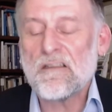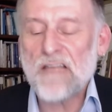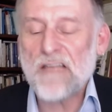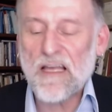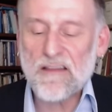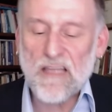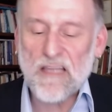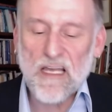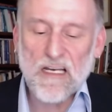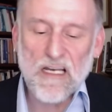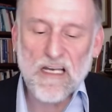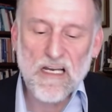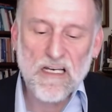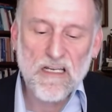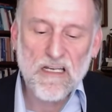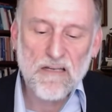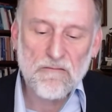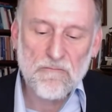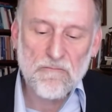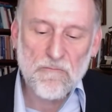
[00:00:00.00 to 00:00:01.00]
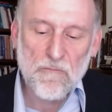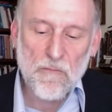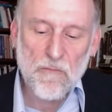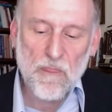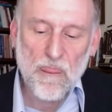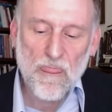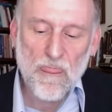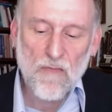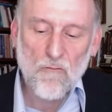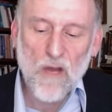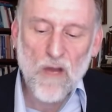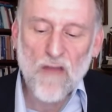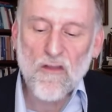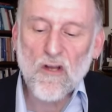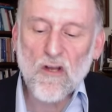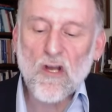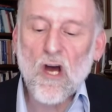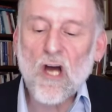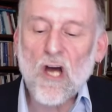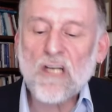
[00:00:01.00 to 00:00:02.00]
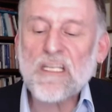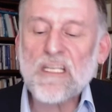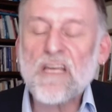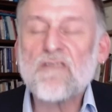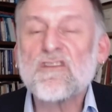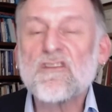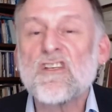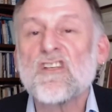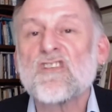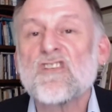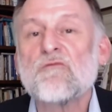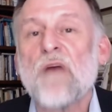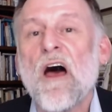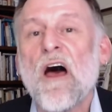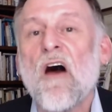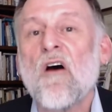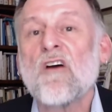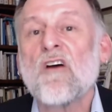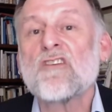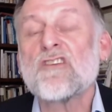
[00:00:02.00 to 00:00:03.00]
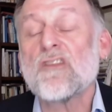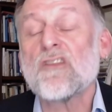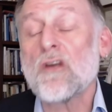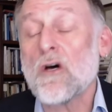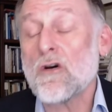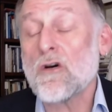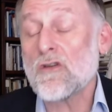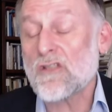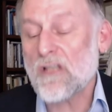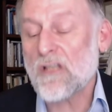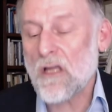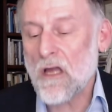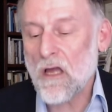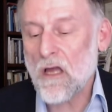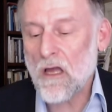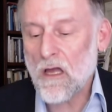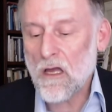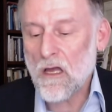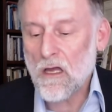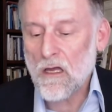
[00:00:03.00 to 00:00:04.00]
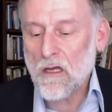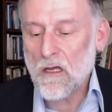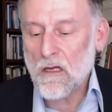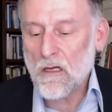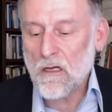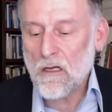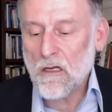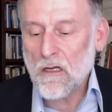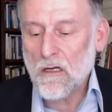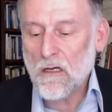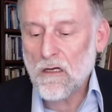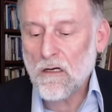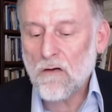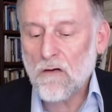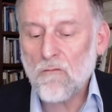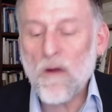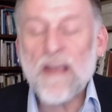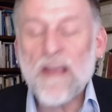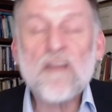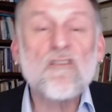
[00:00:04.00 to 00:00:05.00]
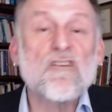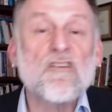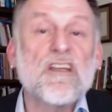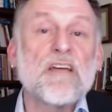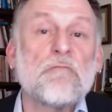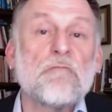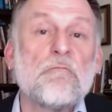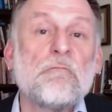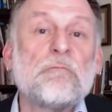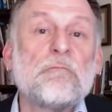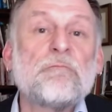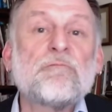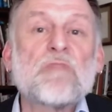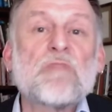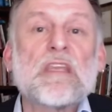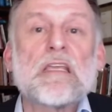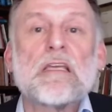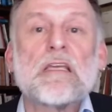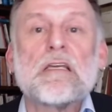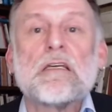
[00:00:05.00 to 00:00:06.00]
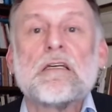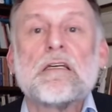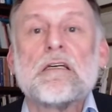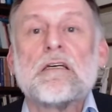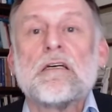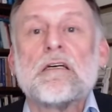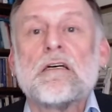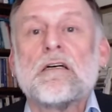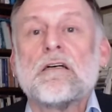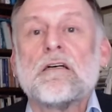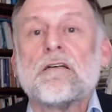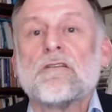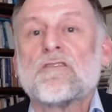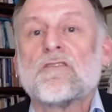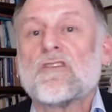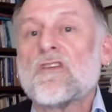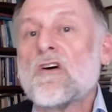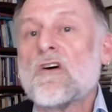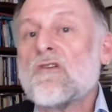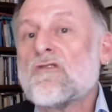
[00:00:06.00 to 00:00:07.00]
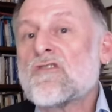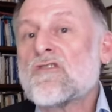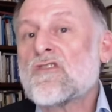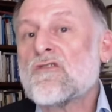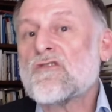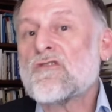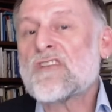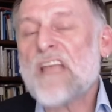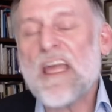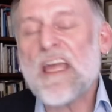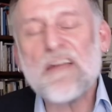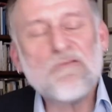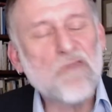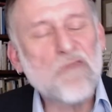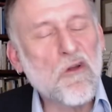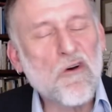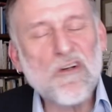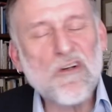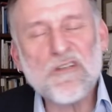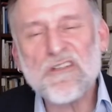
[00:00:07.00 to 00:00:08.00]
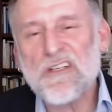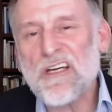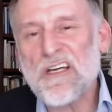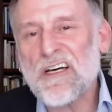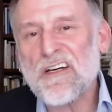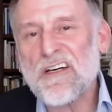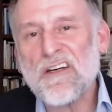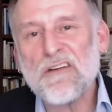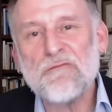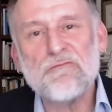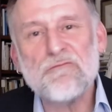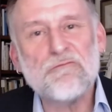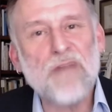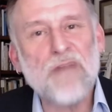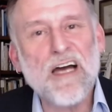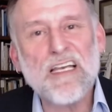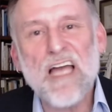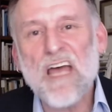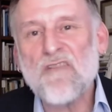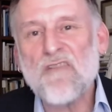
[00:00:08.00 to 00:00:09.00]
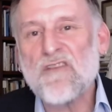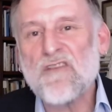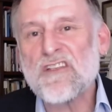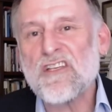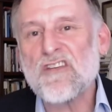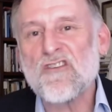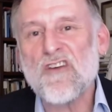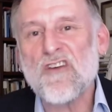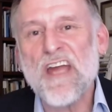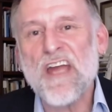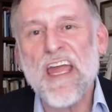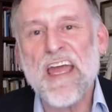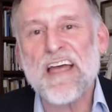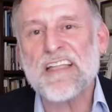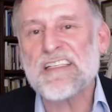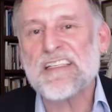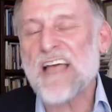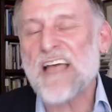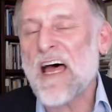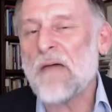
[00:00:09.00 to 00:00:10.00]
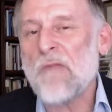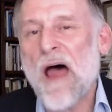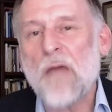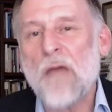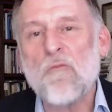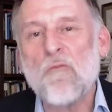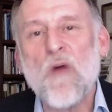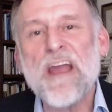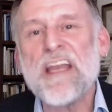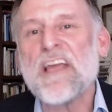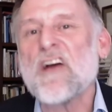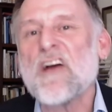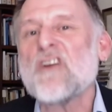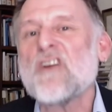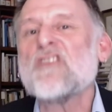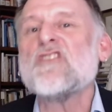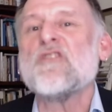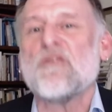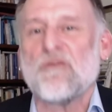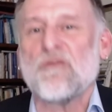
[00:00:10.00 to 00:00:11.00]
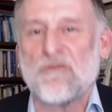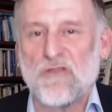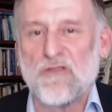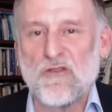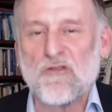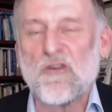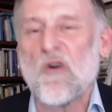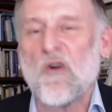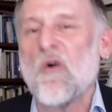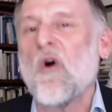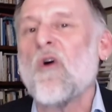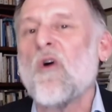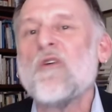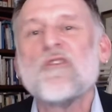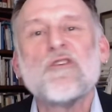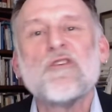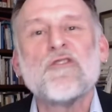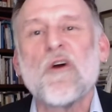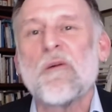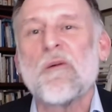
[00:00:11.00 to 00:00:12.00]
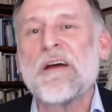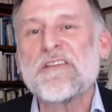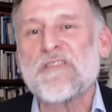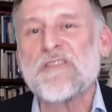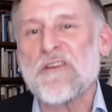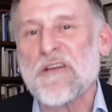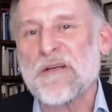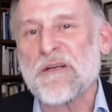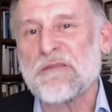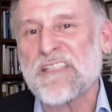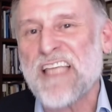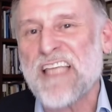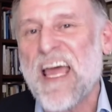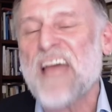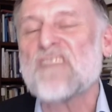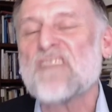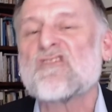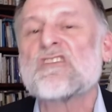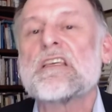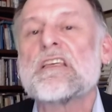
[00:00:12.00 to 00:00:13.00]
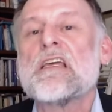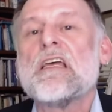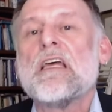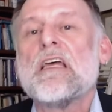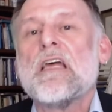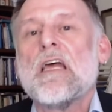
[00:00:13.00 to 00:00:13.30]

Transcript: that they need it. Rather, God gives his power to those who wait on him, to those who say, Lord, uh, my life is in your hands. I'm, I'm waiting on you. You know, you know my circumstance,